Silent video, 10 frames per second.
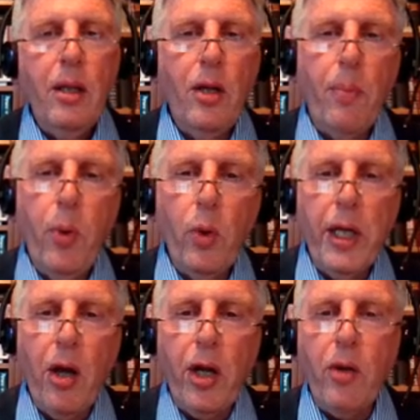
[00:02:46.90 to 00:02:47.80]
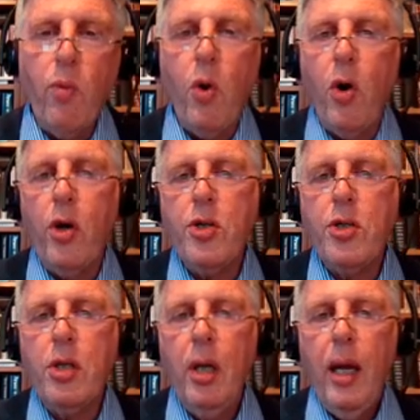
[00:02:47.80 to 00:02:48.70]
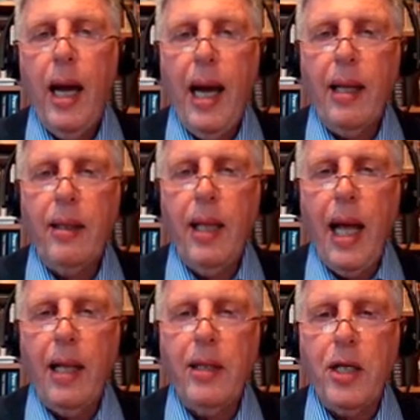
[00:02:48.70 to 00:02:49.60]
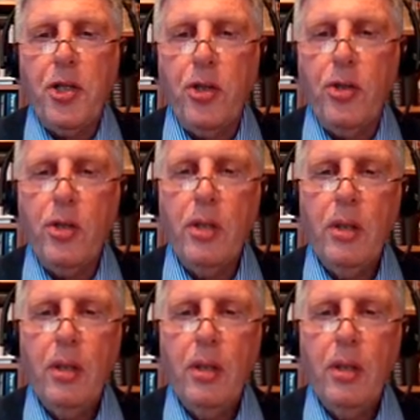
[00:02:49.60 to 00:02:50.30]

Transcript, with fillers: the Napoleonic Wars, and land issues.